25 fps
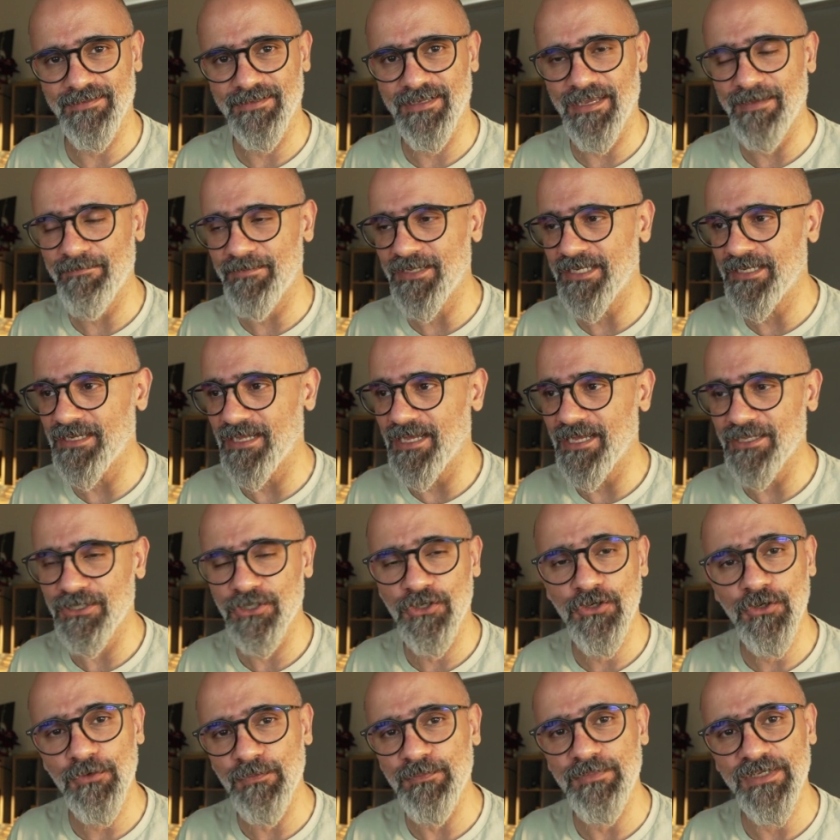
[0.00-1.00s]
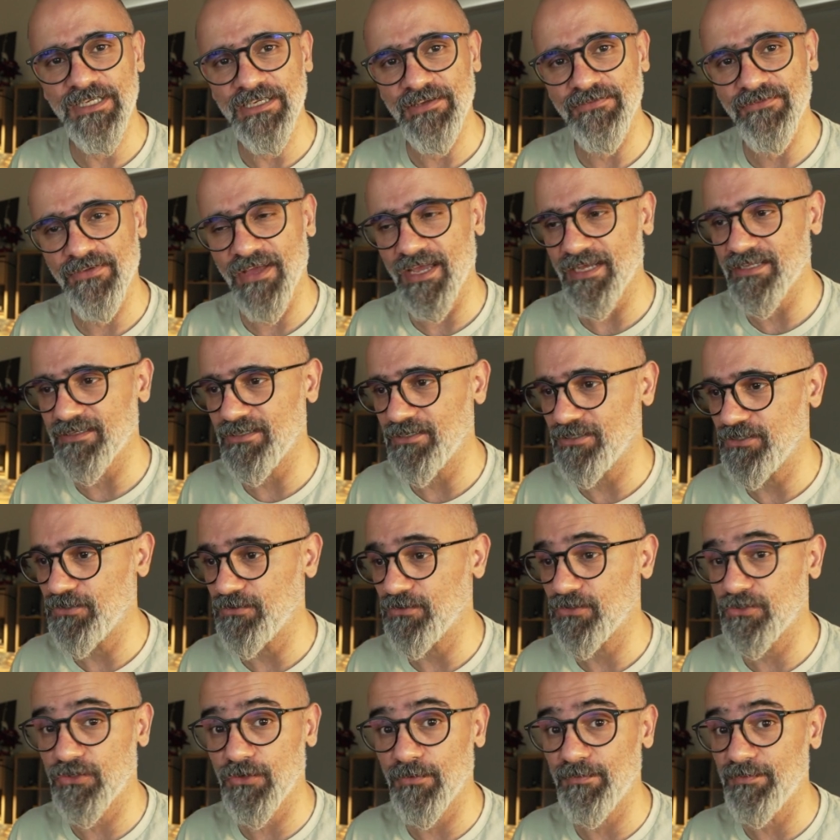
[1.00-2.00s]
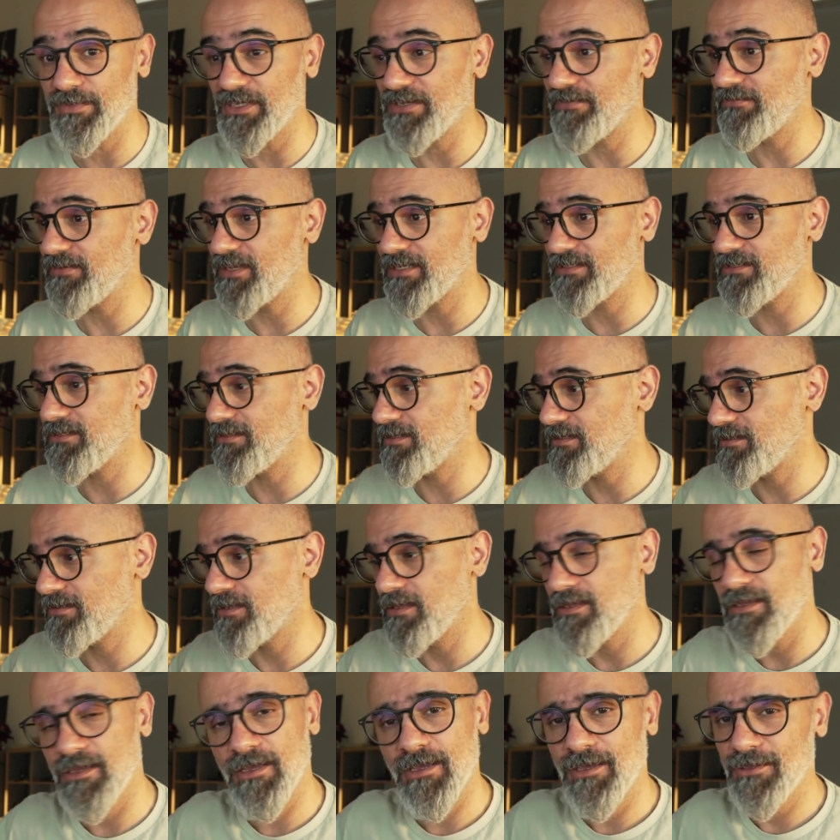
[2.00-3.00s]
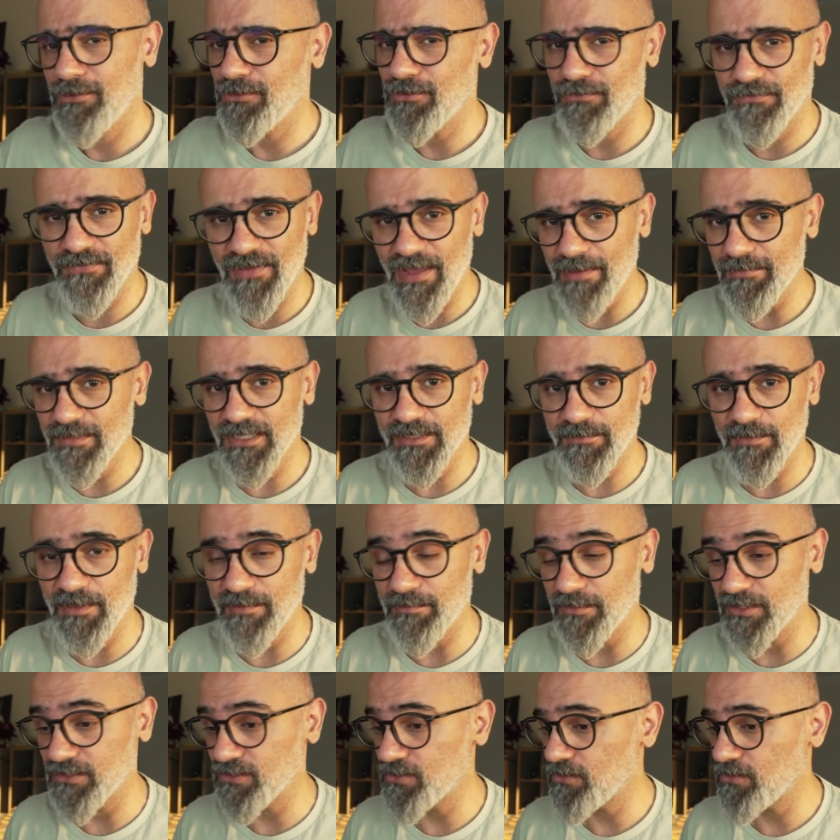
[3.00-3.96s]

I mean, it could be affecting you. It could be affecting your family members.